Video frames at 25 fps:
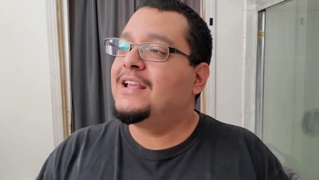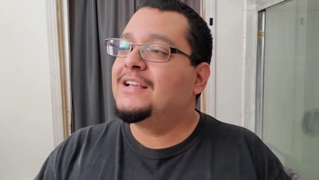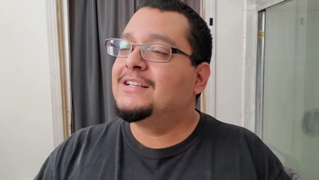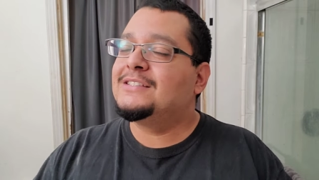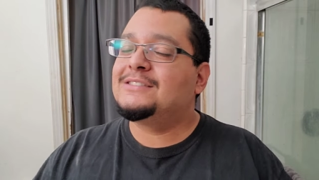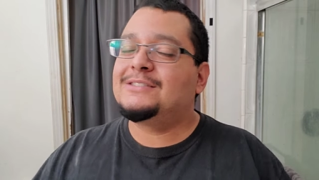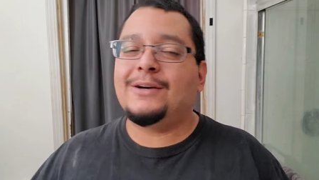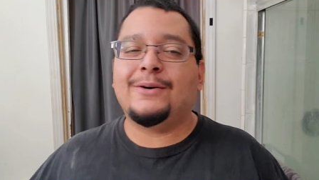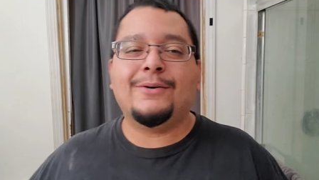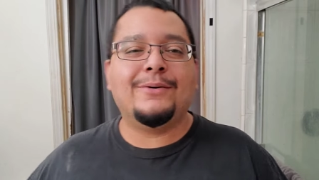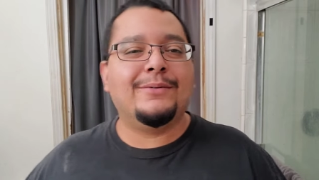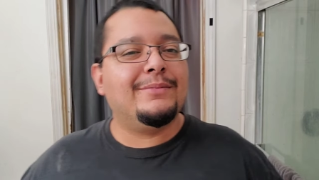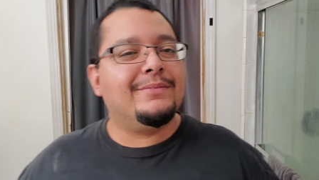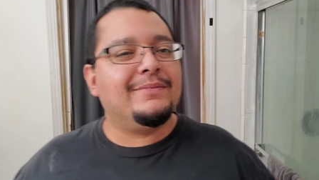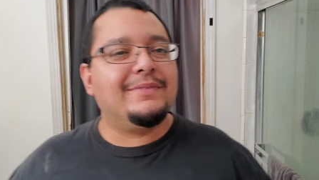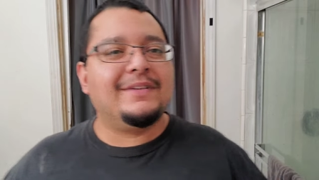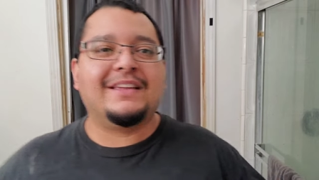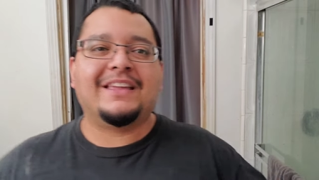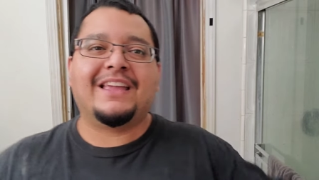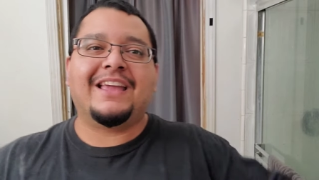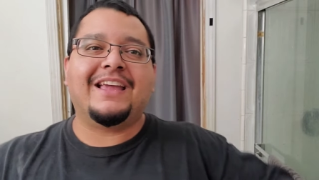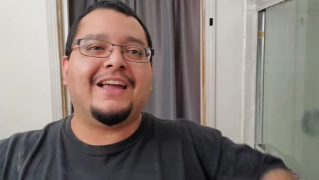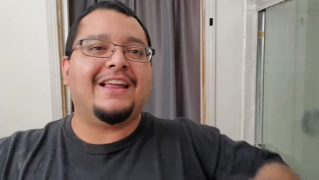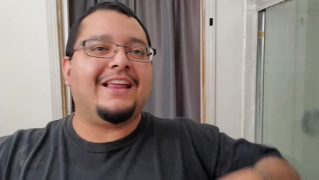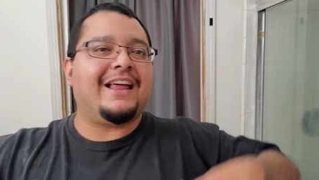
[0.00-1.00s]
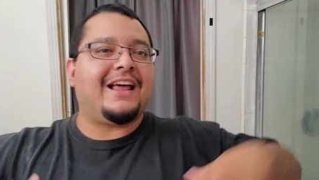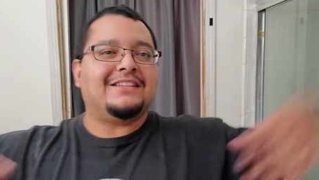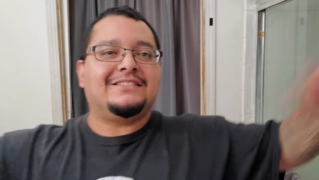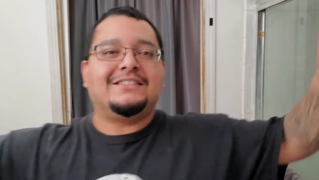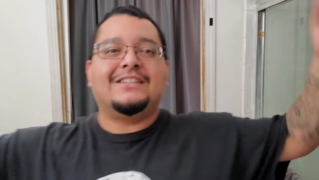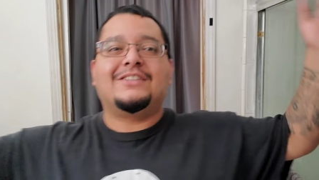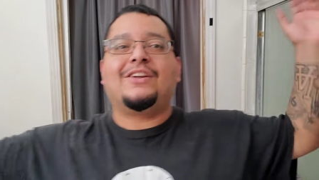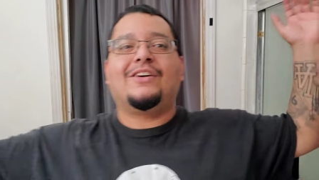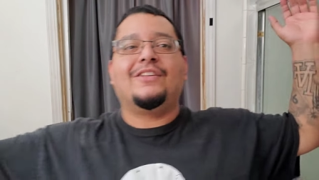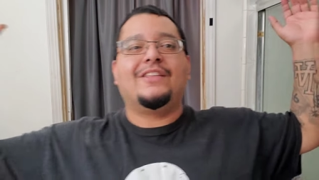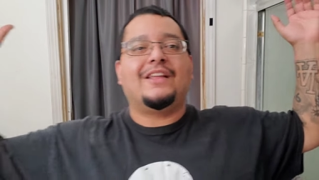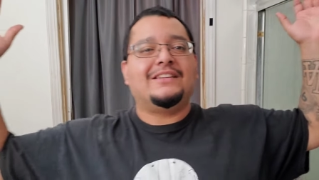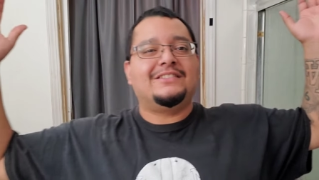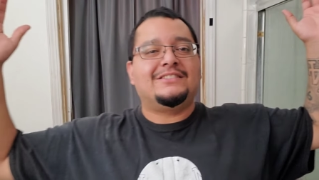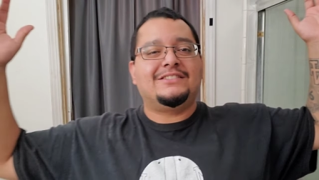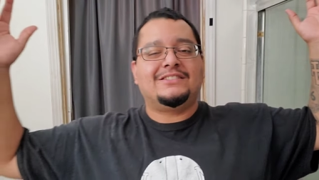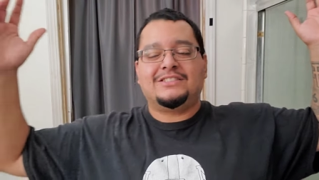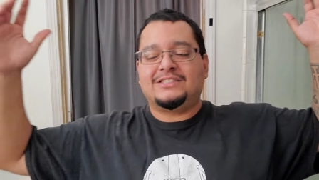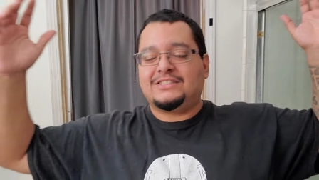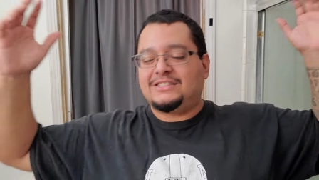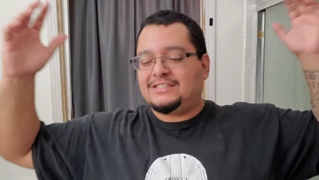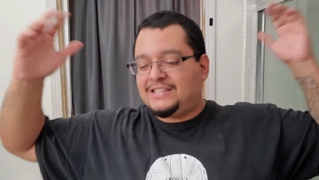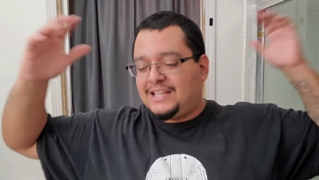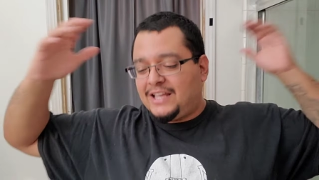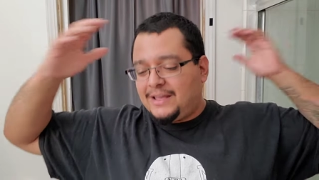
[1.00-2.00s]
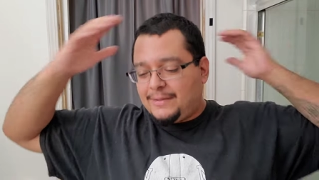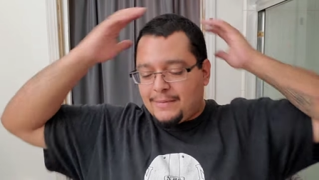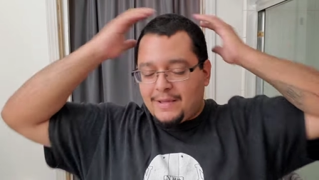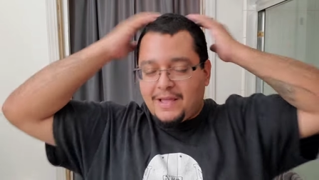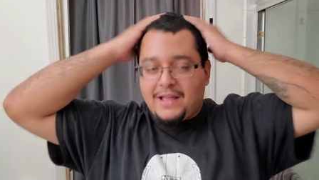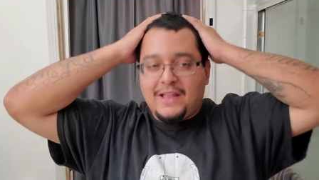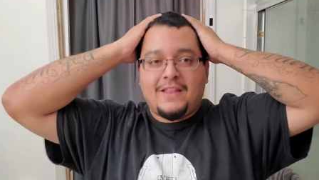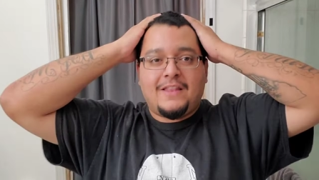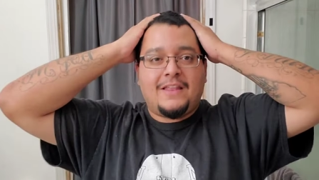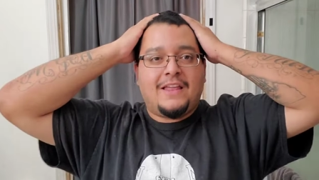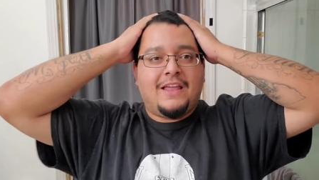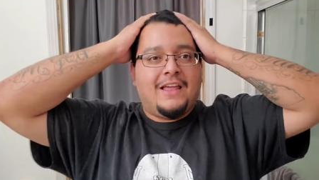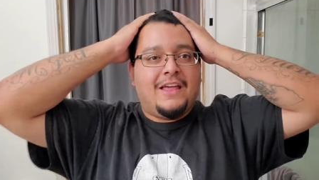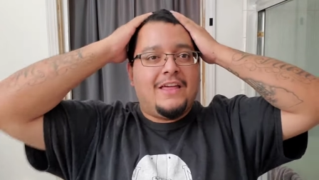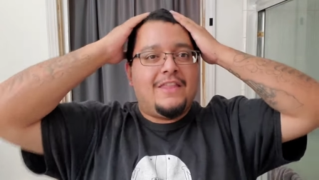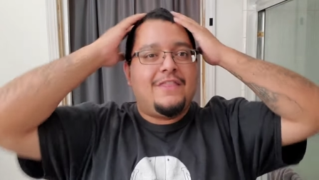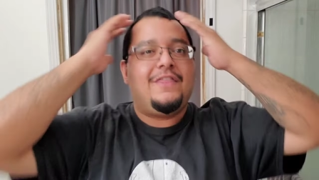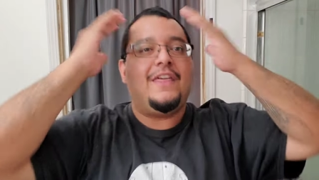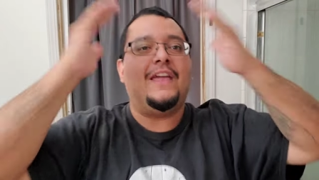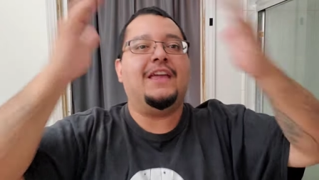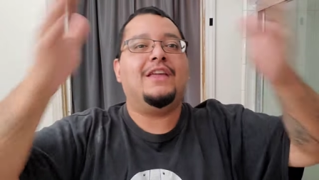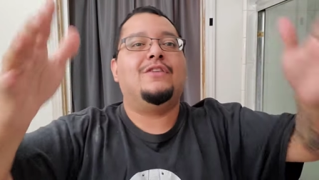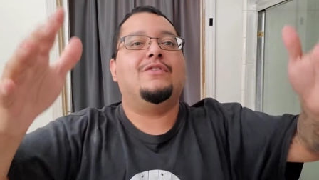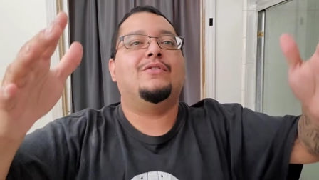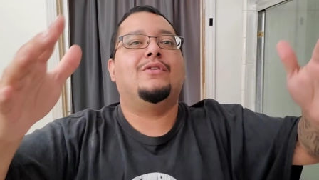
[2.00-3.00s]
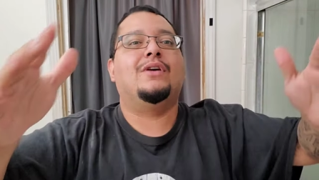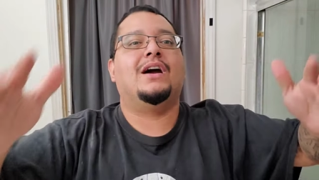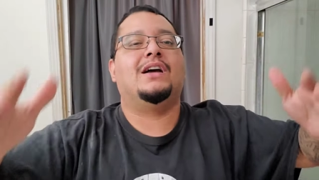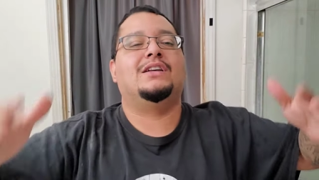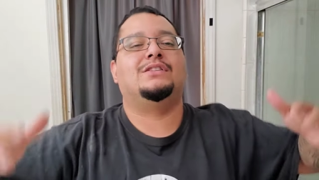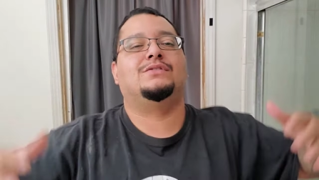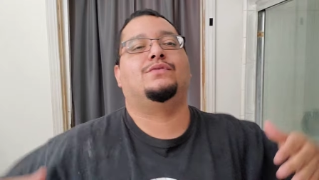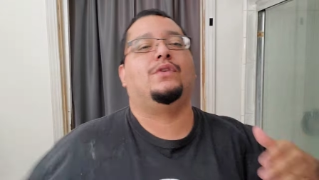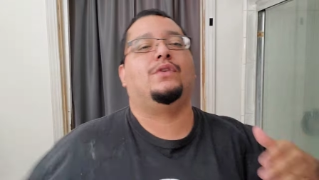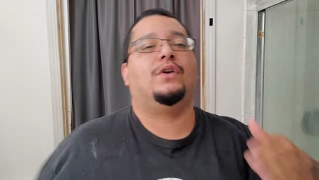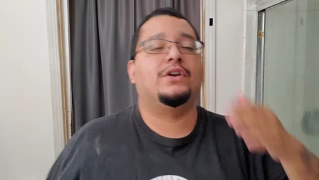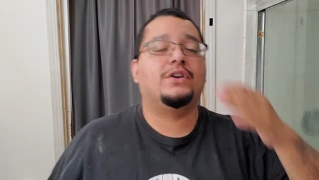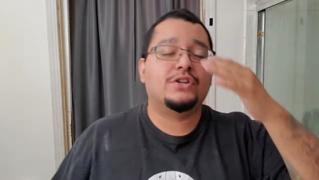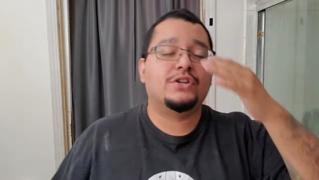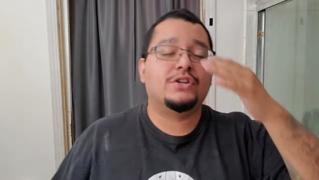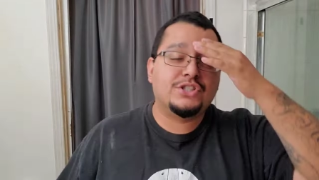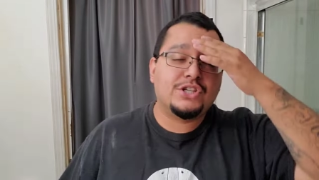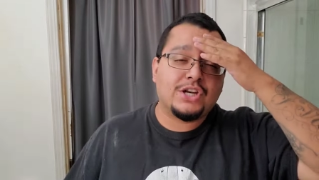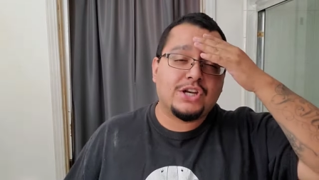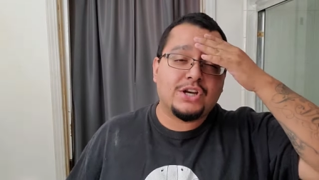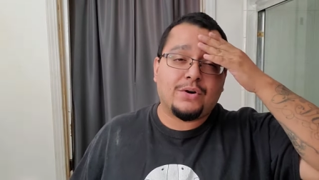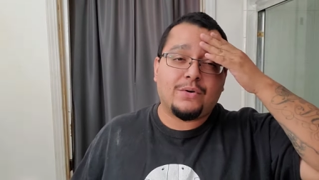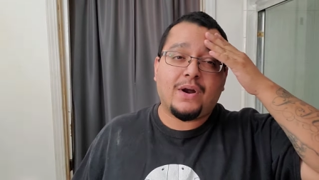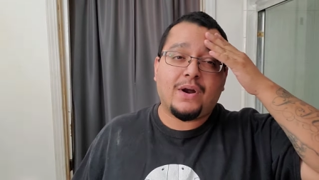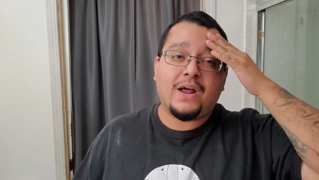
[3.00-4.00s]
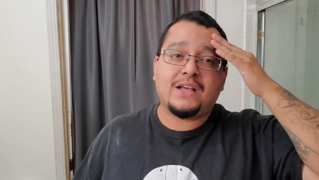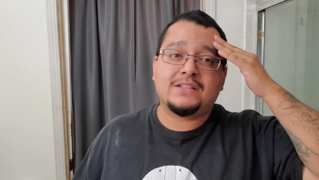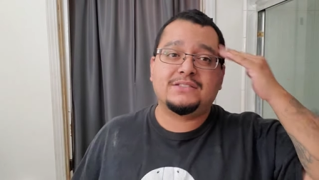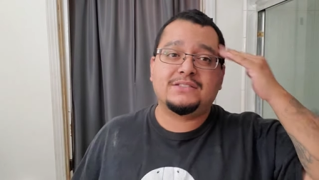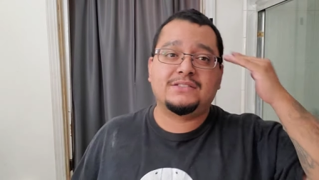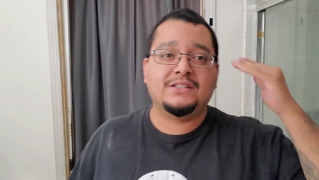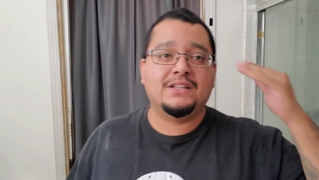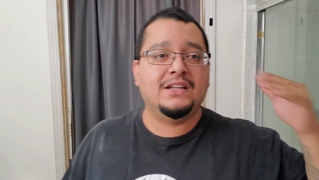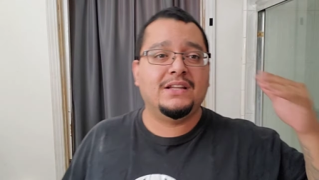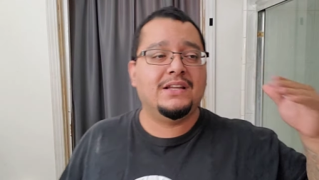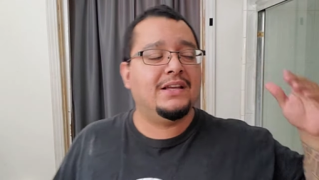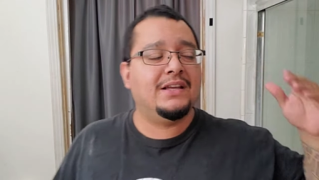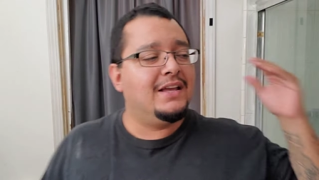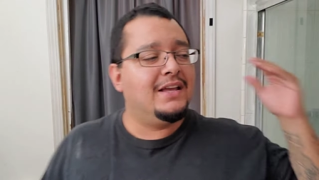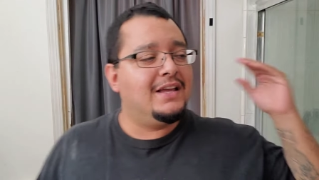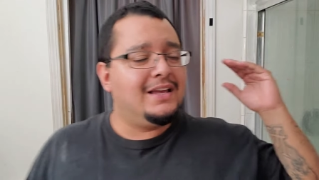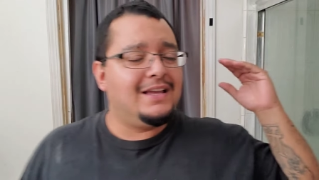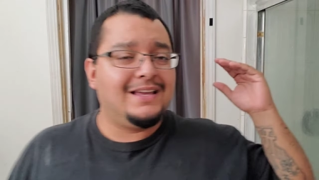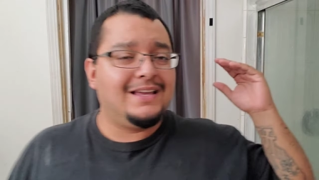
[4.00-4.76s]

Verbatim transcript: So again, I said all that to just say, man, thank you guys for all your generosity.